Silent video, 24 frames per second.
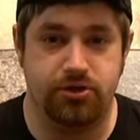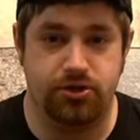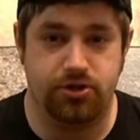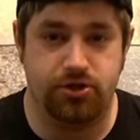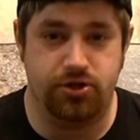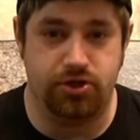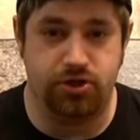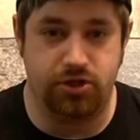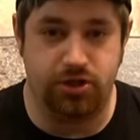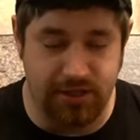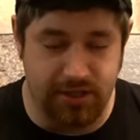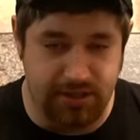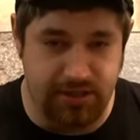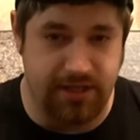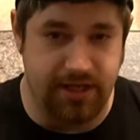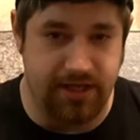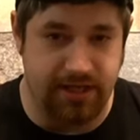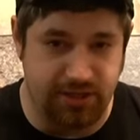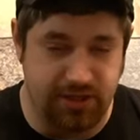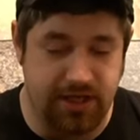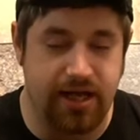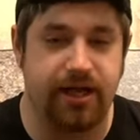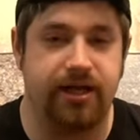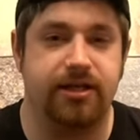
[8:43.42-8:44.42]
just like
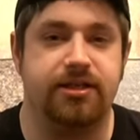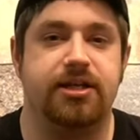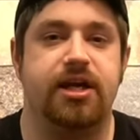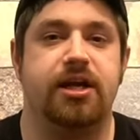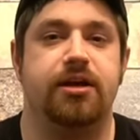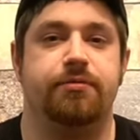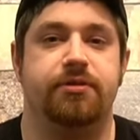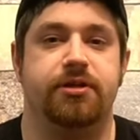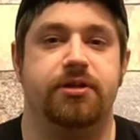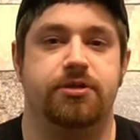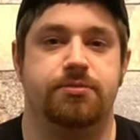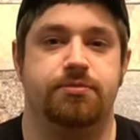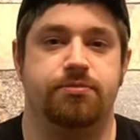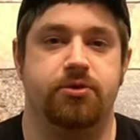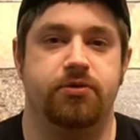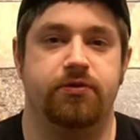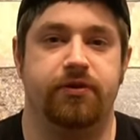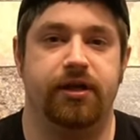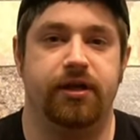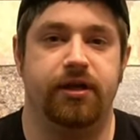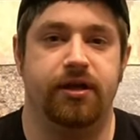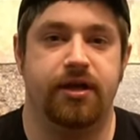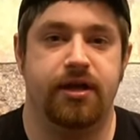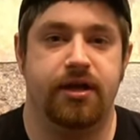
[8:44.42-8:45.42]
Channing Tatum in this
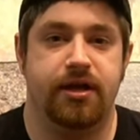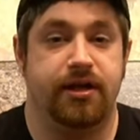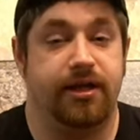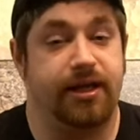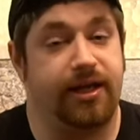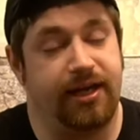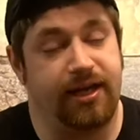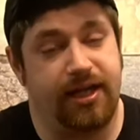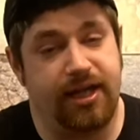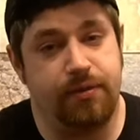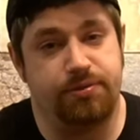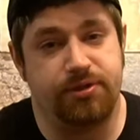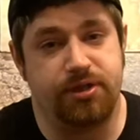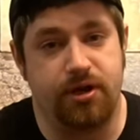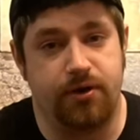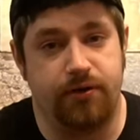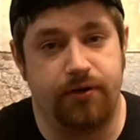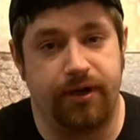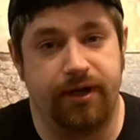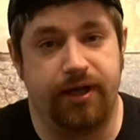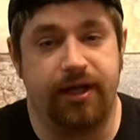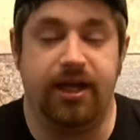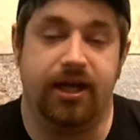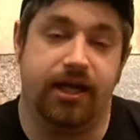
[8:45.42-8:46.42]
movie. Yet he keeps
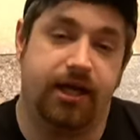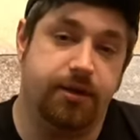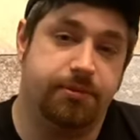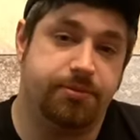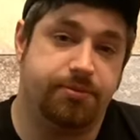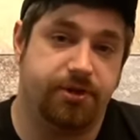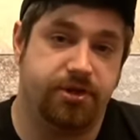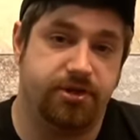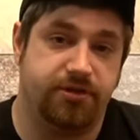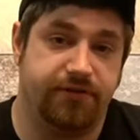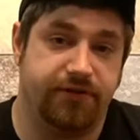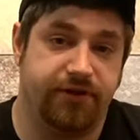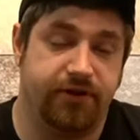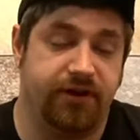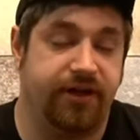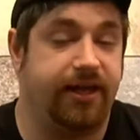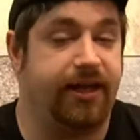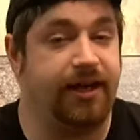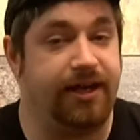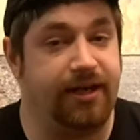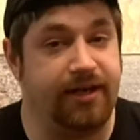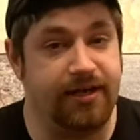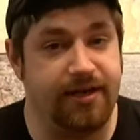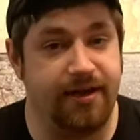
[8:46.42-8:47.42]
going, he keeps persevering,
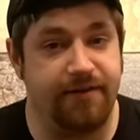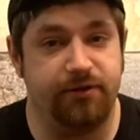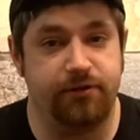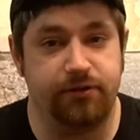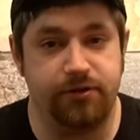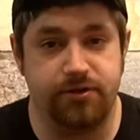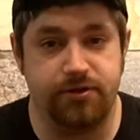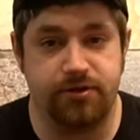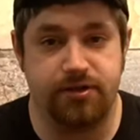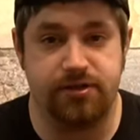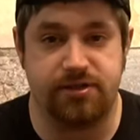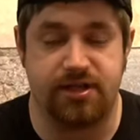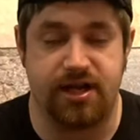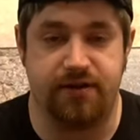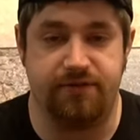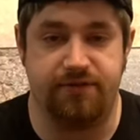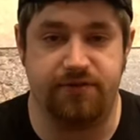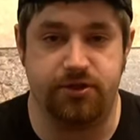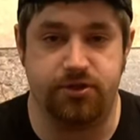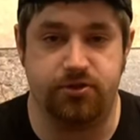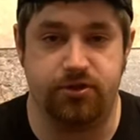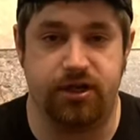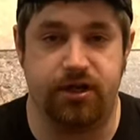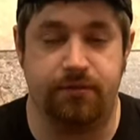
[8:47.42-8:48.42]
and he never loses sight of
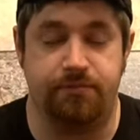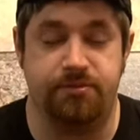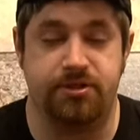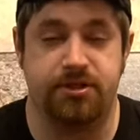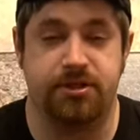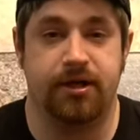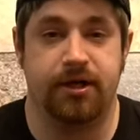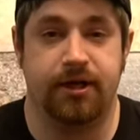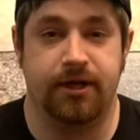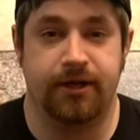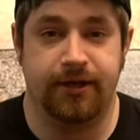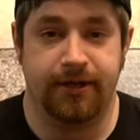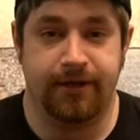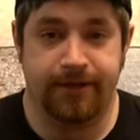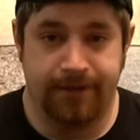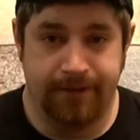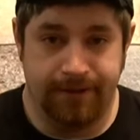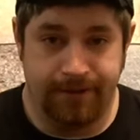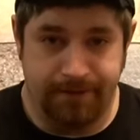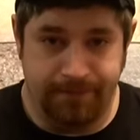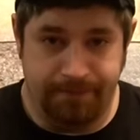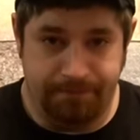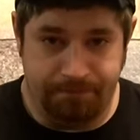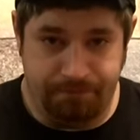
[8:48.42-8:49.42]
his dreams.
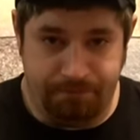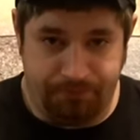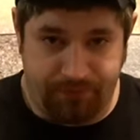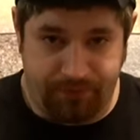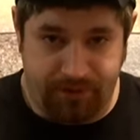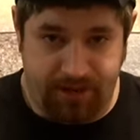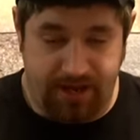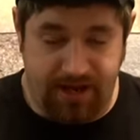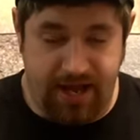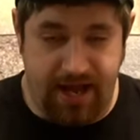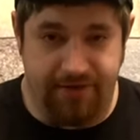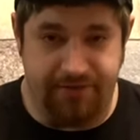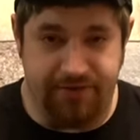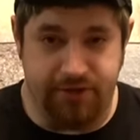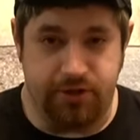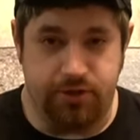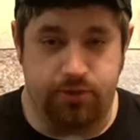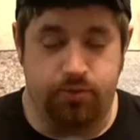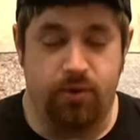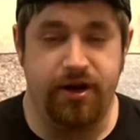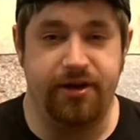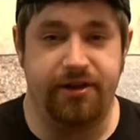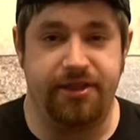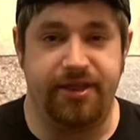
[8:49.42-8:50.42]
And if there's
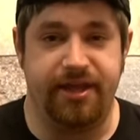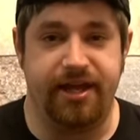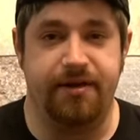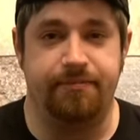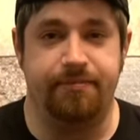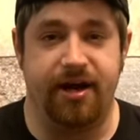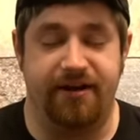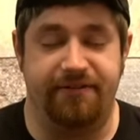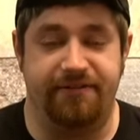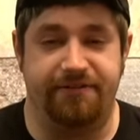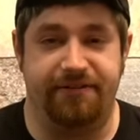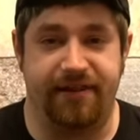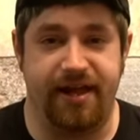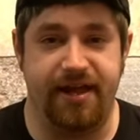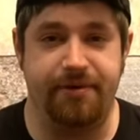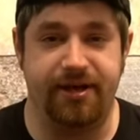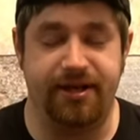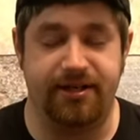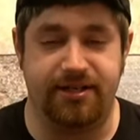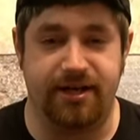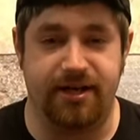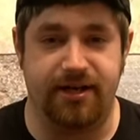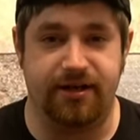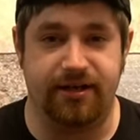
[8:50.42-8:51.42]
one thing my
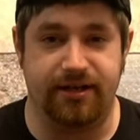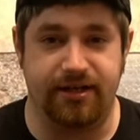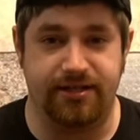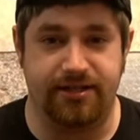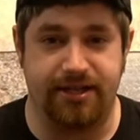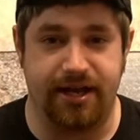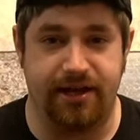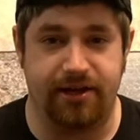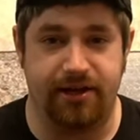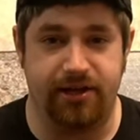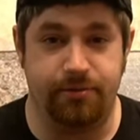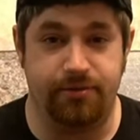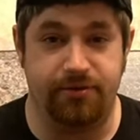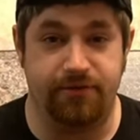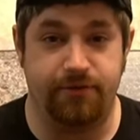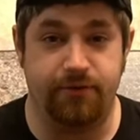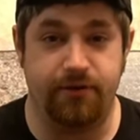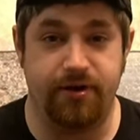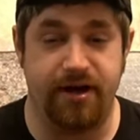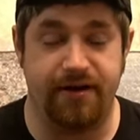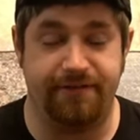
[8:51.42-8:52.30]
flaming tongue can tell you before I